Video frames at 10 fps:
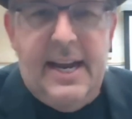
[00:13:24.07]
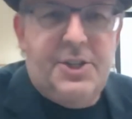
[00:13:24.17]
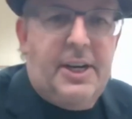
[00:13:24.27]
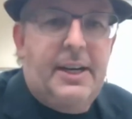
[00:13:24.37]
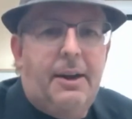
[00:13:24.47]

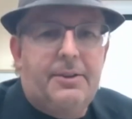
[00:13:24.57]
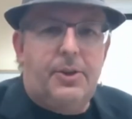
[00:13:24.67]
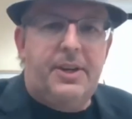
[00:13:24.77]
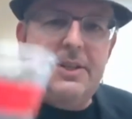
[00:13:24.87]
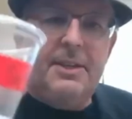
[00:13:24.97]
And check it out.
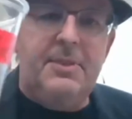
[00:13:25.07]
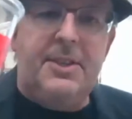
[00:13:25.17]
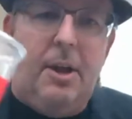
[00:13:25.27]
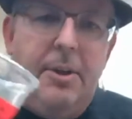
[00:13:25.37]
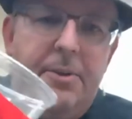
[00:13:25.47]
So here's some
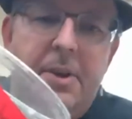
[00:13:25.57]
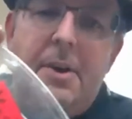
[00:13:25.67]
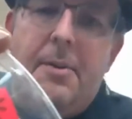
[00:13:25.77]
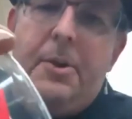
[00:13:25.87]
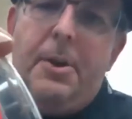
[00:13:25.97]
salt.
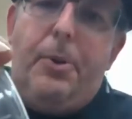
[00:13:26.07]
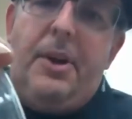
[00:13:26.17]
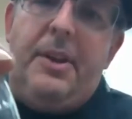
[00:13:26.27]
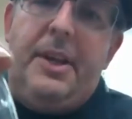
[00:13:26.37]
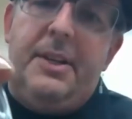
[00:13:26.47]
I'm going to
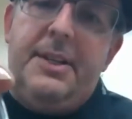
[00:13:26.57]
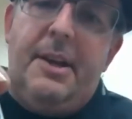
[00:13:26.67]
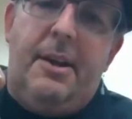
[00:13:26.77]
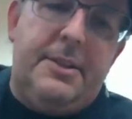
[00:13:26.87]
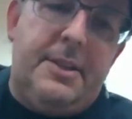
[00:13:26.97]
put a little
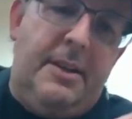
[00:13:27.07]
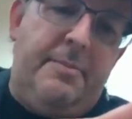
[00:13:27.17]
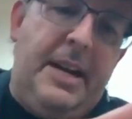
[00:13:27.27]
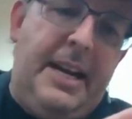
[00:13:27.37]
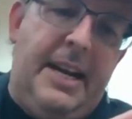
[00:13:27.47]
salt
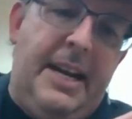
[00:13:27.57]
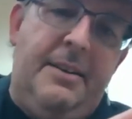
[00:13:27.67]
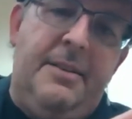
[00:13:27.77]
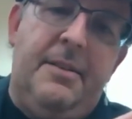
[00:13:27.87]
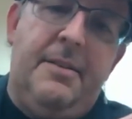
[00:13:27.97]
on my
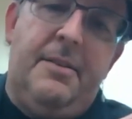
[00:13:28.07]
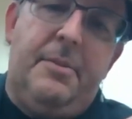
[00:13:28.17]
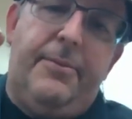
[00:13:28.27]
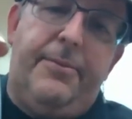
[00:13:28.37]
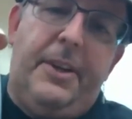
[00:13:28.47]
hand,
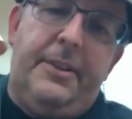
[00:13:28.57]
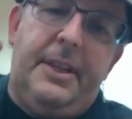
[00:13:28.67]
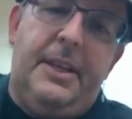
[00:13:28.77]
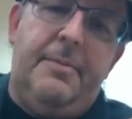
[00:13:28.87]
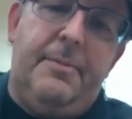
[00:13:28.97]
my
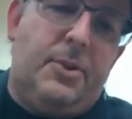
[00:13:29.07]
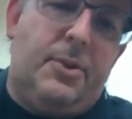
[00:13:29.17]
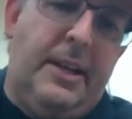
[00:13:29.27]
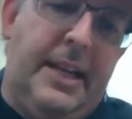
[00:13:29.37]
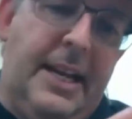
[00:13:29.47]
filthy,
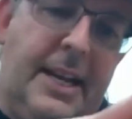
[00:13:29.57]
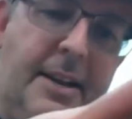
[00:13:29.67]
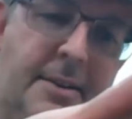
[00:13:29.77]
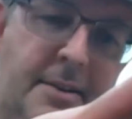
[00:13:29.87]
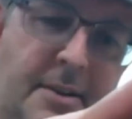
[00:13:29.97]
soily
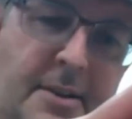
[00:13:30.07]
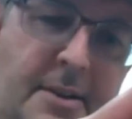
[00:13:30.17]
hand.